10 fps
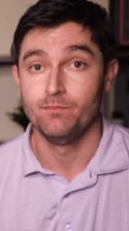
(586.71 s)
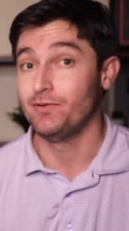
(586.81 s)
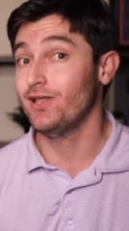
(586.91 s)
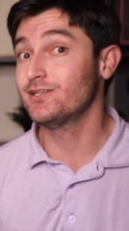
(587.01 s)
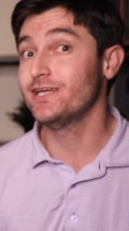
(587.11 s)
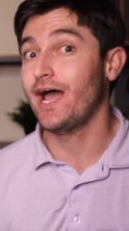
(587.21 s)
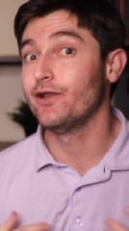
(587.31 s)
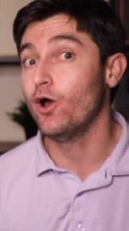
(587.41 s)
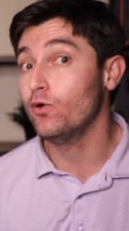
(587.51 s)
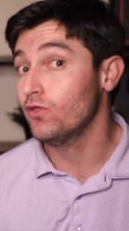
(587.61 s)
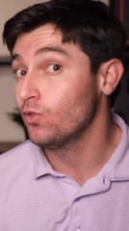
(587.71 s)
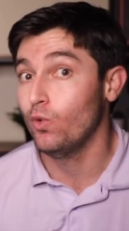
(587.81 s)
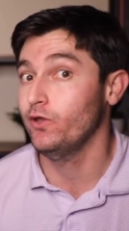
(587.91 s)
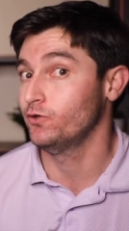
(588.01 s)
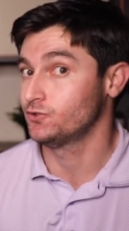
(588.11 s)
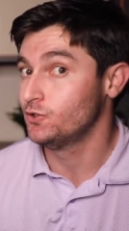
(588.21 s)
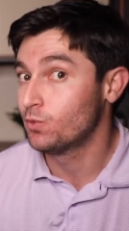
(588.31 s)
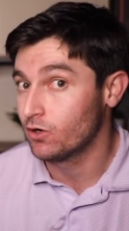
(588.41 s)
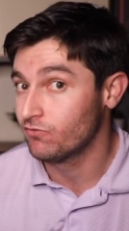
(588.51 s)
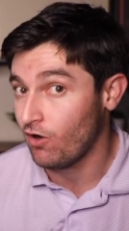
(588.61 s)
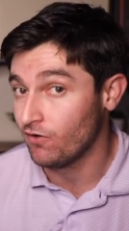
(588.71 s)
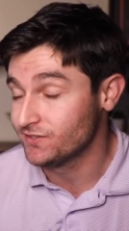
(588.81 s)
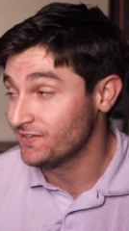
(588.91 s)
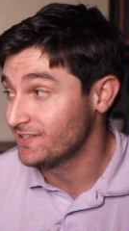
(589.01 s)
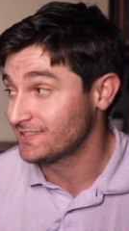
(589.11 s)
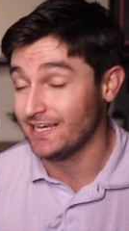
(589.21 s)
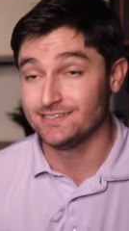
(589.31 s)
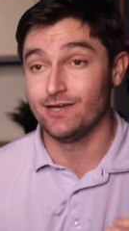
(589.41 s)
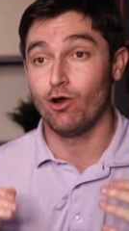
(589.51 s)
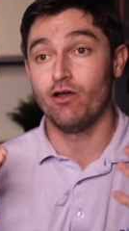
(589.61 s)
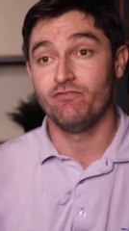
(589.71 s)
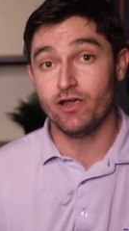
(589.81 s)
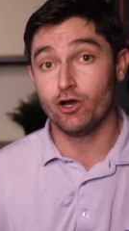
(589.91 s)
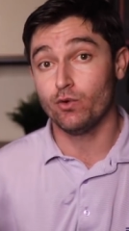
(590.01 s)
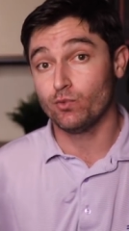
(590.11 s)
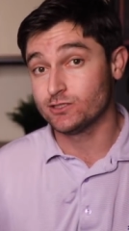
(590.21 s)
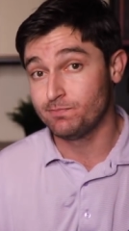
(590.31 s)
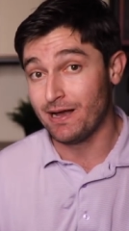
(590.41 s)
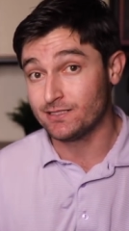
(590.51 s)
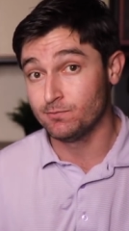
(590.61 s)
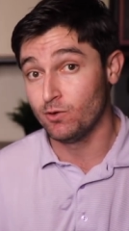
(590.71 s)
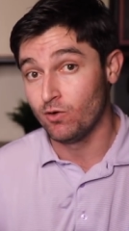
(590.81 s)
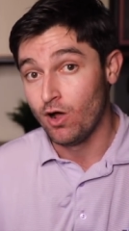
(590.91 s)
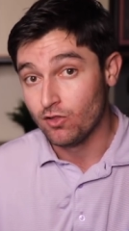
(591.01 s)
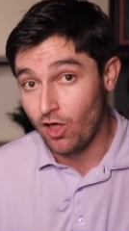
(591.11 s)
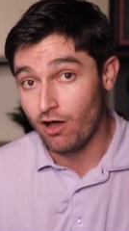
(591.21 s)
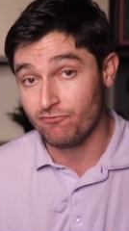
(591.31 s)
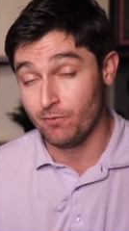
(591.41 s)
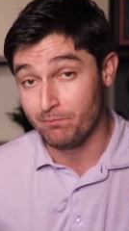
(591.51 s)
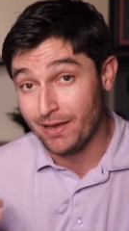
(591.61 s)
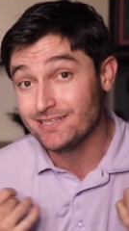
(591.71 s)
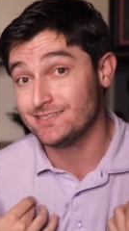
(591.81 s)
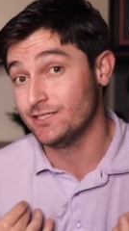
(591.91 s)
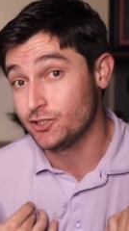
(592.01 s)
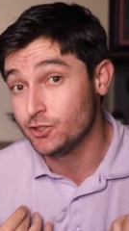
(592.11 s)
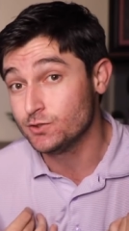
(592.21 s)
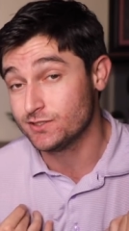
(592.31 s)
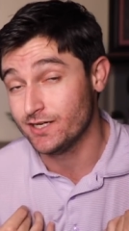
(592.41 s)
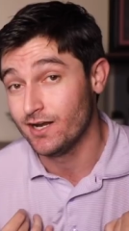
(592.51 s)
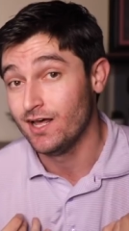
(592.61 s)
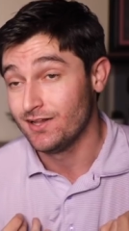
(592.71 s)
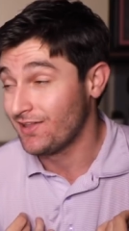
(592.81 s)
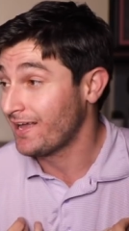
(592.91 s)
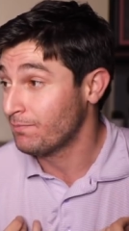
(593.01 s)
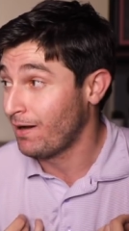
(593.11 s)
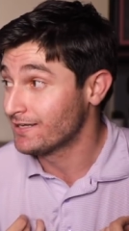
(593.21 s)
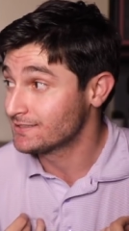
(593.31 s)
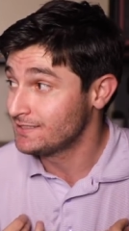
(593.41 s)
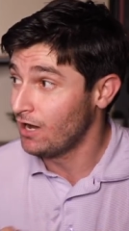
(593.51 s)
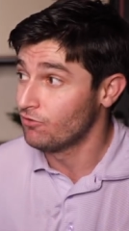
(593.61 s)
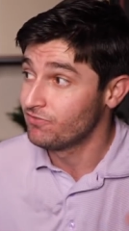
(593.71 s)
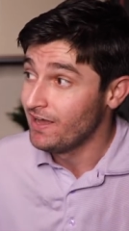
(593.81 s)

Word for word: But luckily, I know the lawyers who were involved in this case. They are a very respectable law firm based in Houston, like myself.